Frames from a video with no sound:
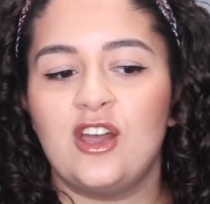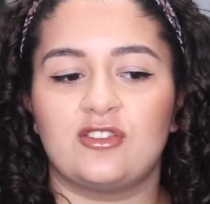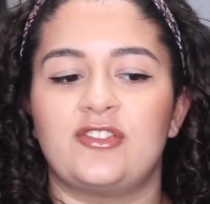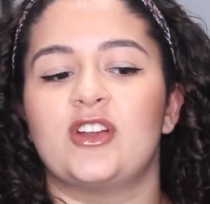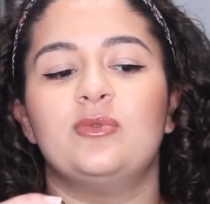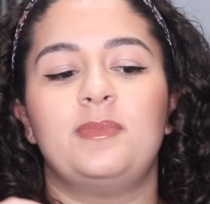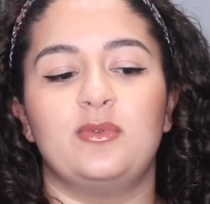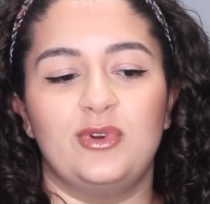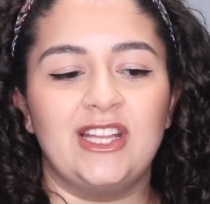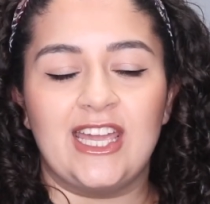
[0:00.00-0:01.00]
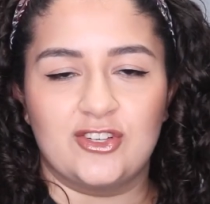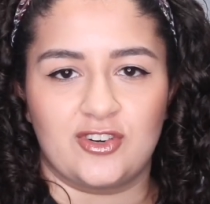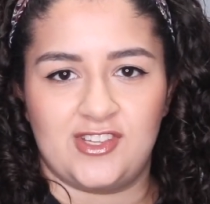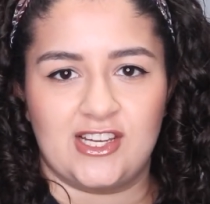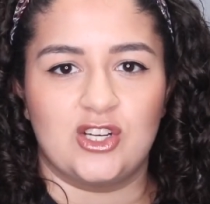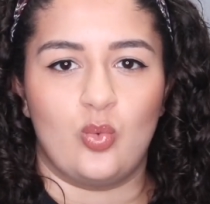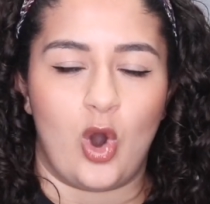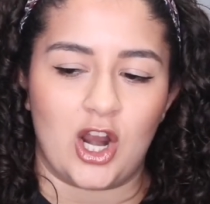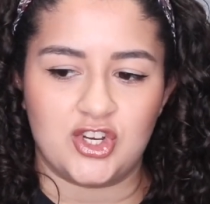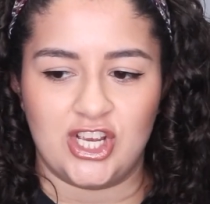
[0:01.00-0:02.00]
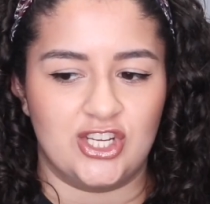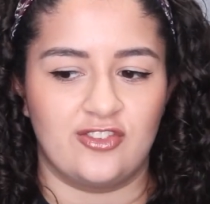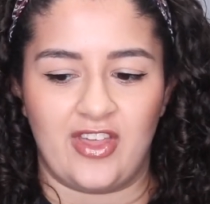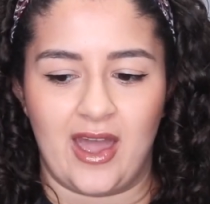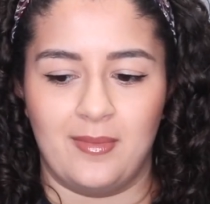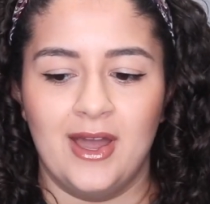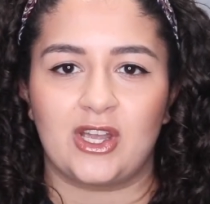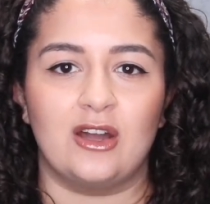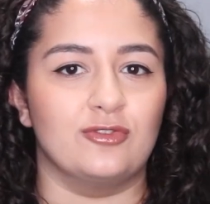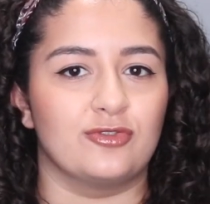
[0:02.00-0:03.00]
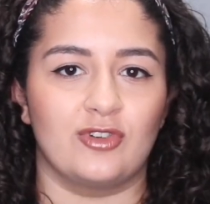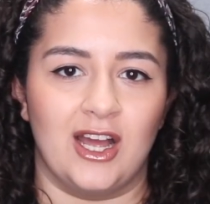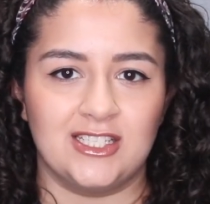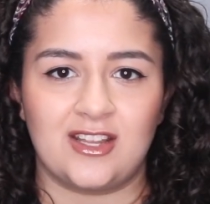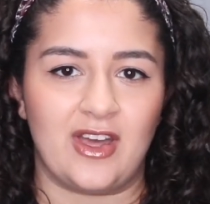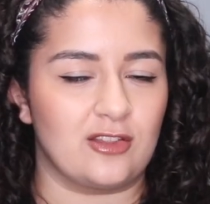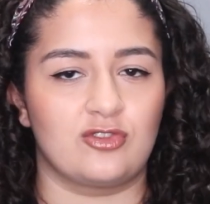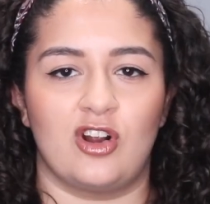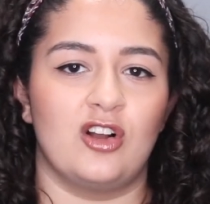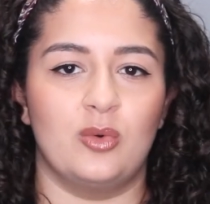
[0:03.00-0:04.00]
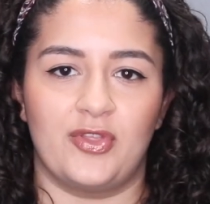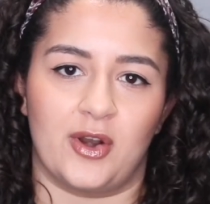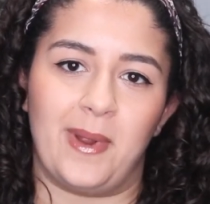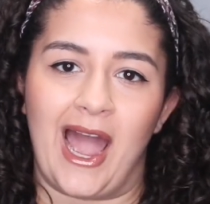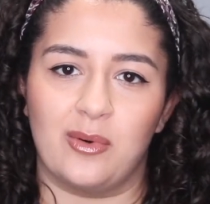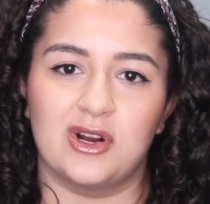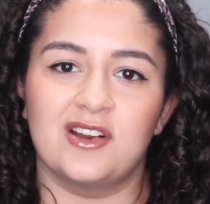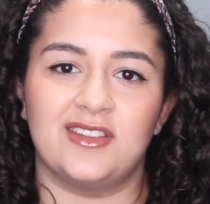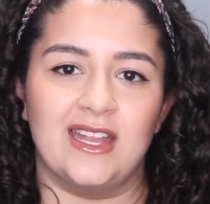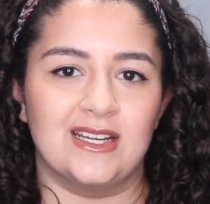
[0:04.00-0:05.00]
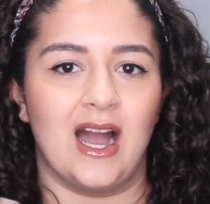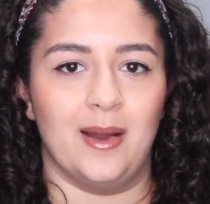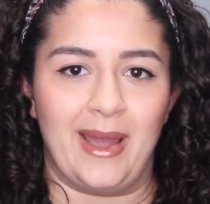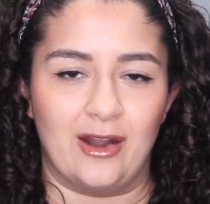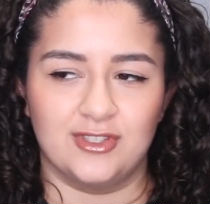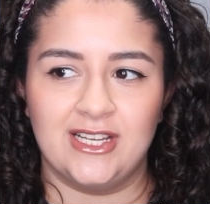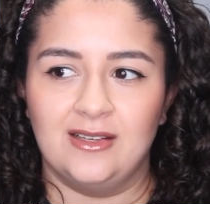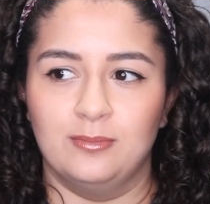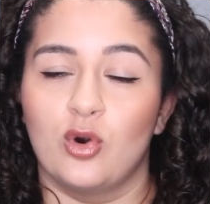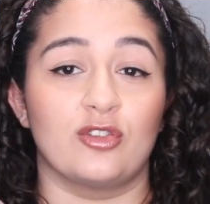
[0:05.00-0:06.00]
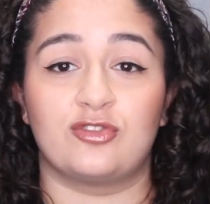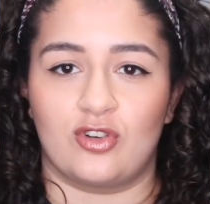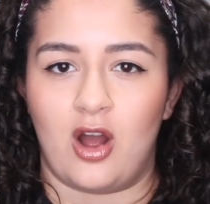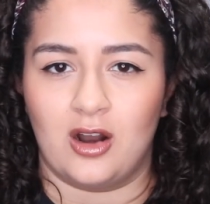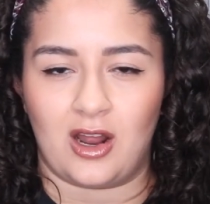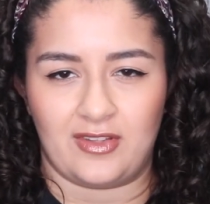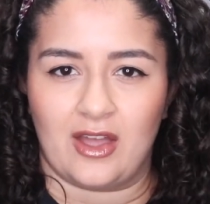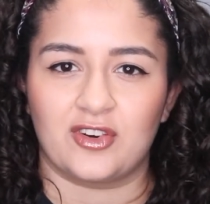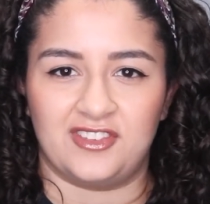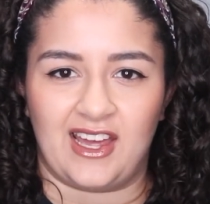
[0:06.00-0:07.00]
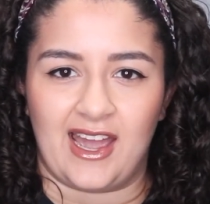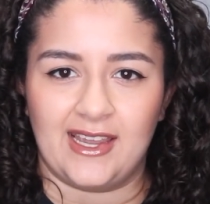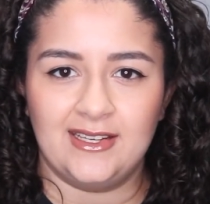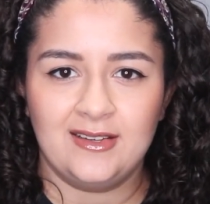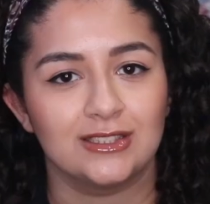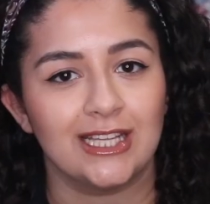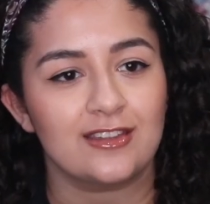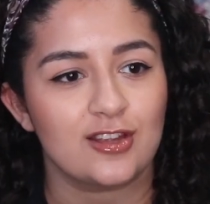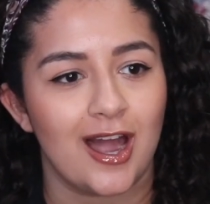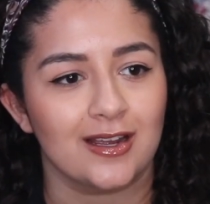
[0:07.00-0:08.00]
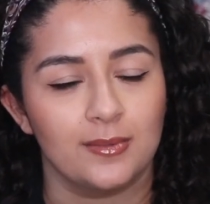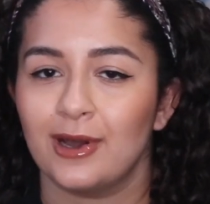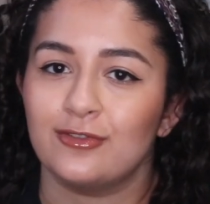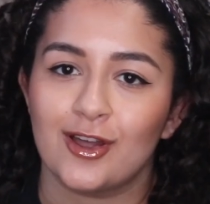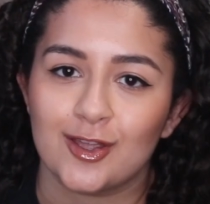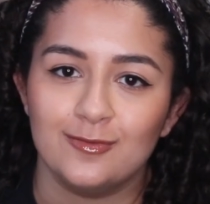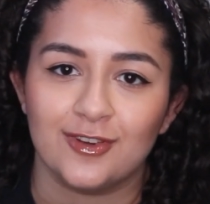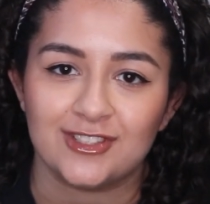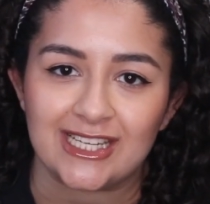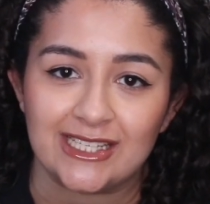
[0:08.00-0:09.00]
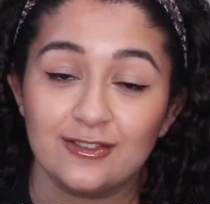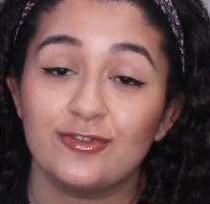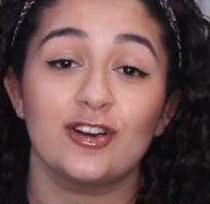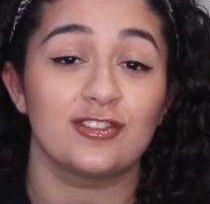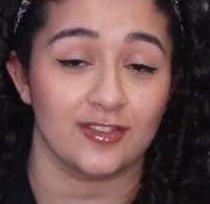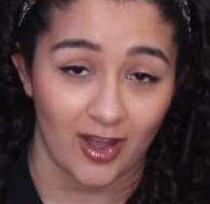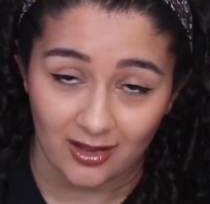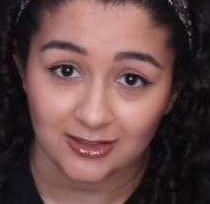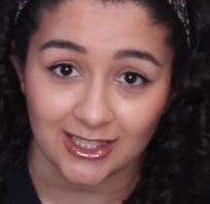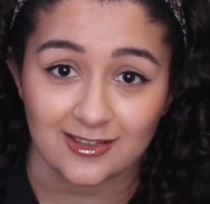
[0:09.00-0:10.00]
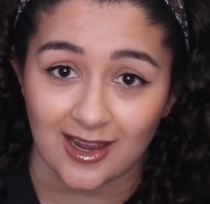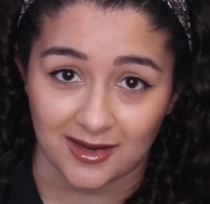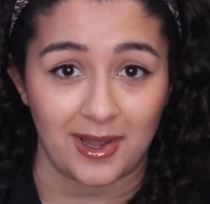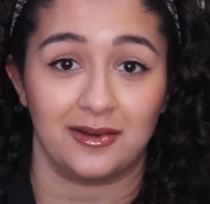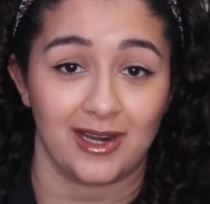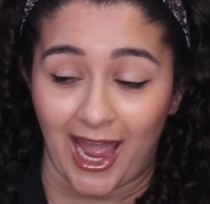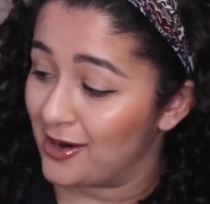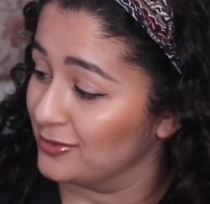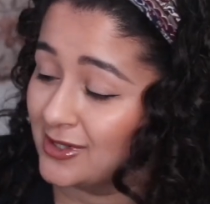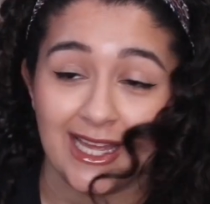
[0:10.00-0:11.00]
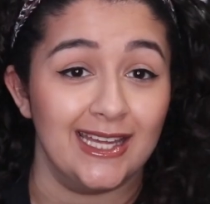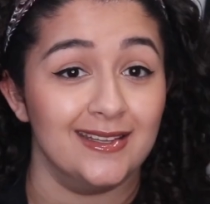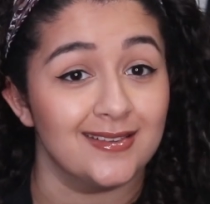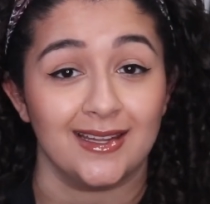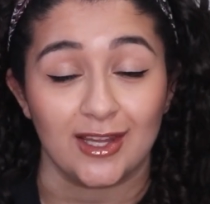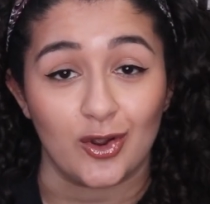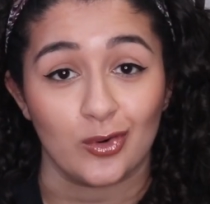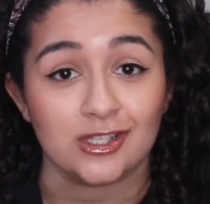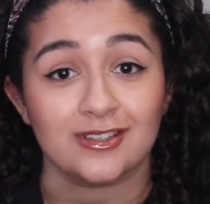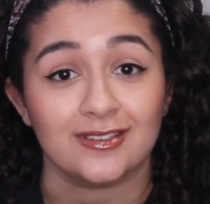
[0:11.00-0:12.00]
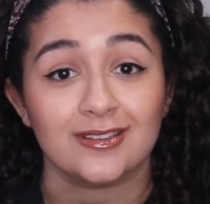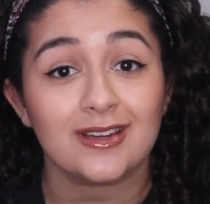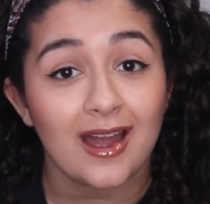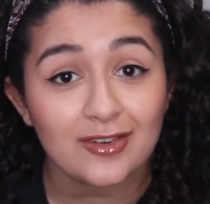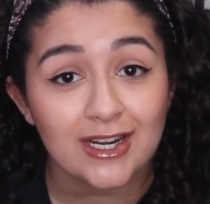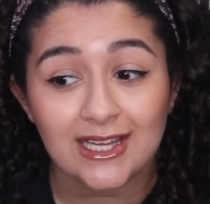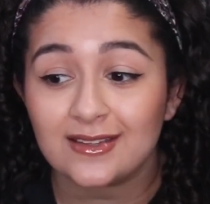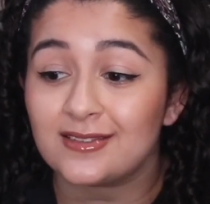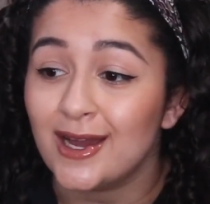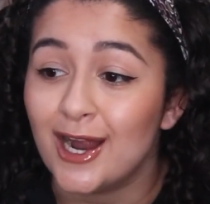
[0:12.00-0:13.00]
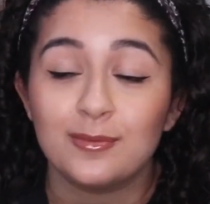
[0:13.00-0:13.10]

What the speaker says: So I think it would be really interesting to watch each of them confront that struggle with their powers and come out more strong on the other side. Let's talk about volume 15. First of all, let's talk about how insanely gorgeous this cover is.